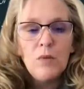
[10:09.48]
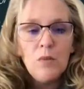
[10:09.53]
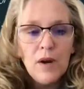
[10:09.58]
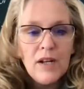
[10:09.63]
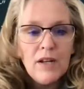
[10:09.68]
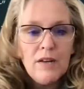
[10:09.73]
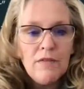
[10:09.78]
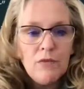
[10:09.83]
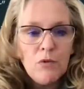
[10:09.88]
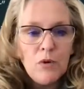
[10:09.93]

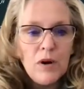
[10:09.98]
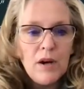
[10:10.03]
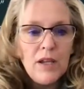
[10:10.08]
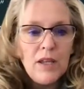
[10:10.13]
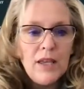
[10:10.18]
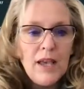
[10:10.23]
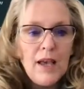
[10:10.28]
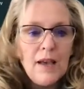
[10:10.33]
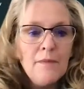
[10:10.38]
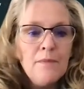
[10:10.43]
ready for it
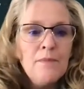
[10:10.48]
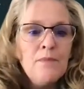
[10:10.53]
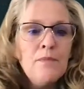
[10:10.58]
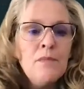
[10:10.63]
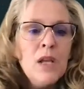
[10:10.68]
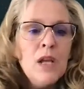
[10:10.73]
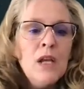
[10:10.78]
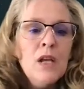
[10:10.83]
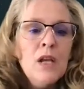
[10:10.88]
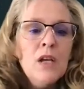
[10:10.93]
yet.
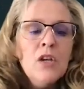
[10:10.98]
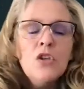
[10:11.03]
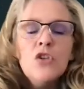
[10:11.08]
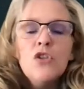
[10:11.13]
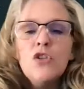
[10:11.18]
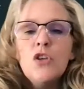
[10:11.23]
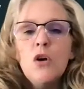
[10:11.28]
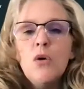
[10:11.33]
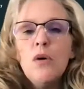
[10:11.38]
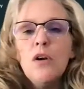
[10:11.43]

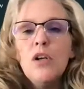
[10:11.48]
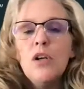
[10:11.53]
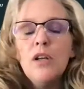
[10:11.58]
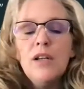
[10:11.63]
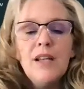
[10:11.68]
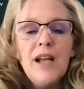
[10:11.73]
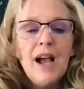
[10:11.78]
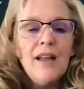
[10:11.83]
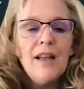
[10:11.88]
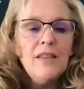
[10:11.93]
So a
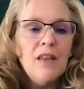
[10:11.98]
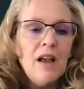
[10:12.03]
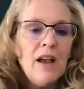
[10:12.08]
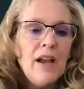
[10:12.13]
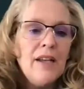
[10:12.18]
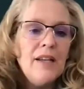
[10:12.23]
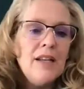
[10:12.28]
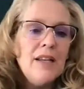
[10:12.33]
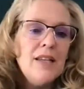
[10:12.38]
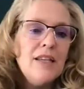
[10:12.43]
good
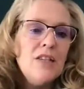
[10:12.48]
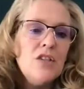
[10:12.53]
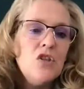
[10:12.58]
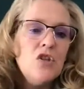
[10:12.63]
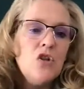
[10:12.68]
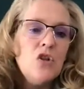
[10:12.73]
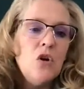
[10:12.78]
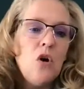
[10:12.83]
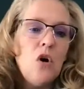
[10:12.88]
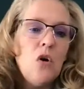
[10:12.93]
guideline is
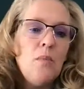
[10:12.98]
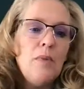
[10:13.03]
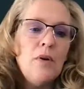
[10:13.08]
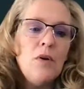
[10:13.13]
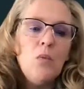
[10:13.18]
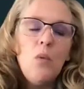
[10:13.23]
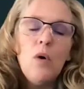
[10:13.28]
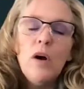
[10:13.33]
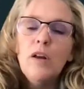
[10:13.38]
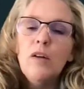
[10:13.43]
to
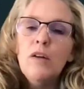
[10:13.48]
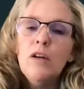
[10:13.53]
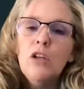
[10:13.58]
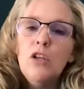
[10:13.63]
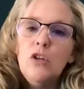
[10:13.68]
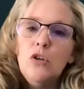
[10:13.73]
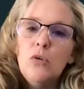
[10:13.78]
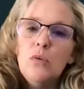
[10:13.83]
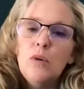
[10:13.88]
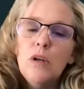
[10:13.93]
open one
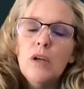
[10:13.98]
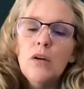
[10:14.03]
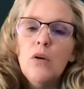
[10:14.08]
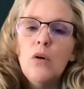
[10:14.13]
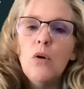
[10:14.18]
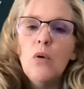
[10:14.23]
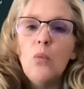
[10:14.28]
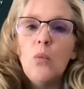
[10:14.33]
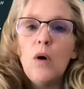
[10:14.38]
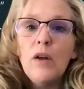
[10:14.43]
unit
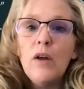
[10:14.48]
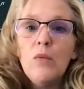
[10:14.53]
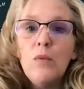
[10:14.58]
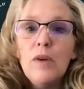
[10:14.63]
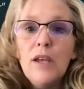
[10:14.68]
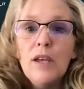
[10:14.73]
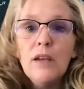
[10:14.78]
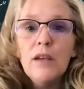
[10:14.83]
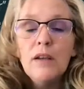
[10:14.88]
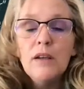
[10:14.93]
or 1
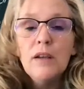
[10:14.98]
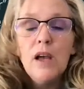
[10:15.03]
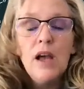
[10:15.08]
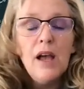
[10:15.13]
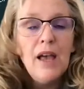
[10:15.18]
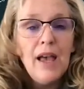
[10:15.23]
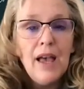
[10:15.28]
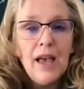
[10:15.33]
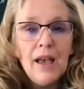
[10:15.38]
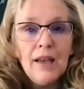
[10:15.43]
week
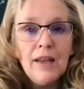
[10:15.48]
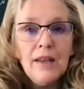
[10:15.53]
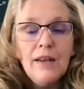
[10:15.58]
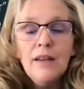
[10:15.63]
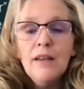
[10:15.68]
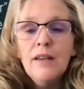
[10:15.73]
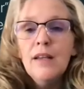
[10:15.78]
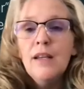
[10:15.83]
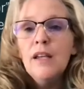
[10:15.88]
ahead.